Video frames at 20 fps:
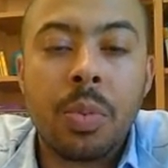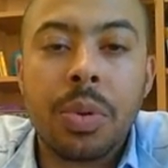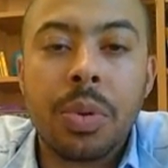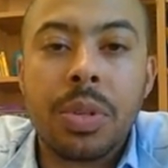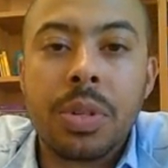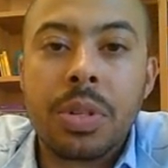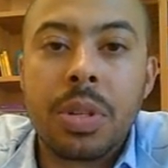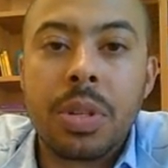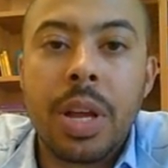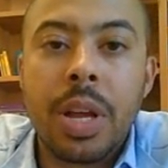with
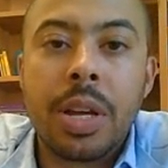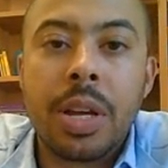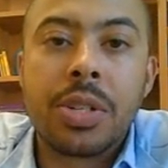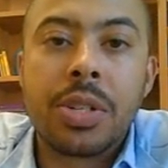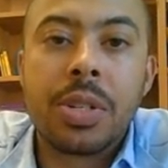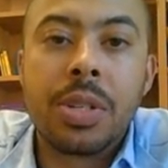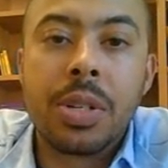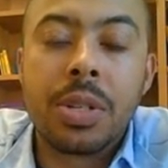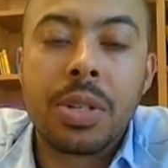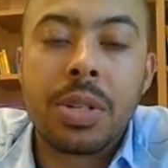the
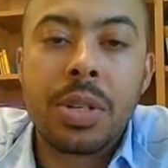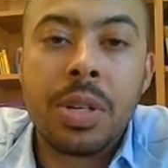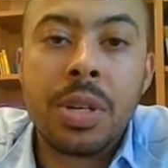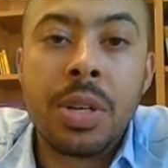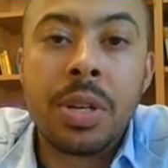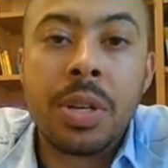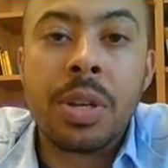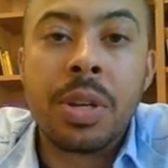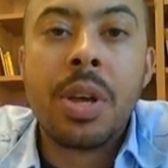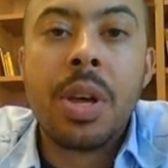
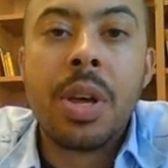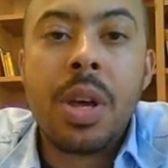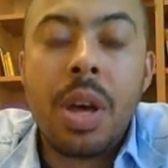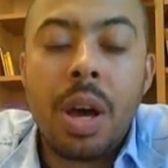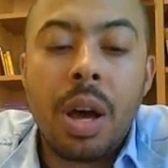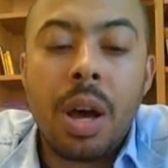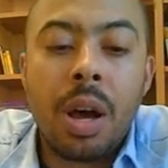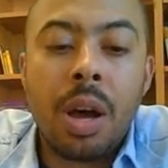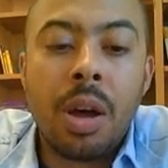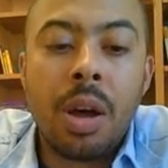/16
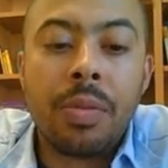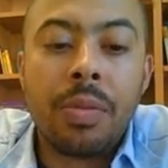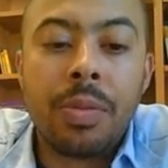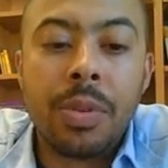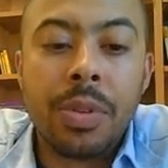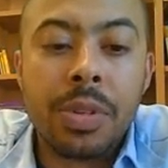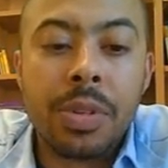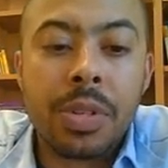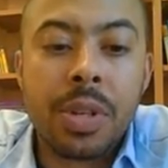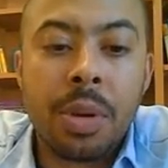
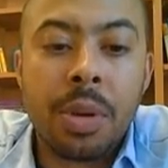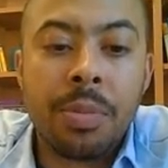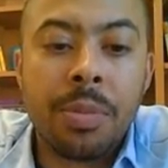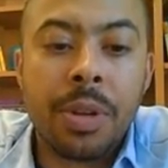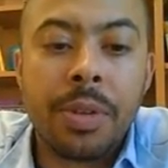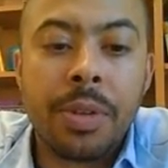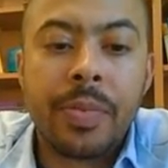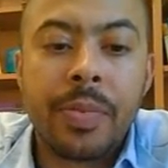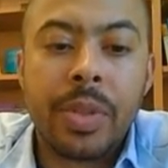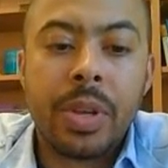for the subnet.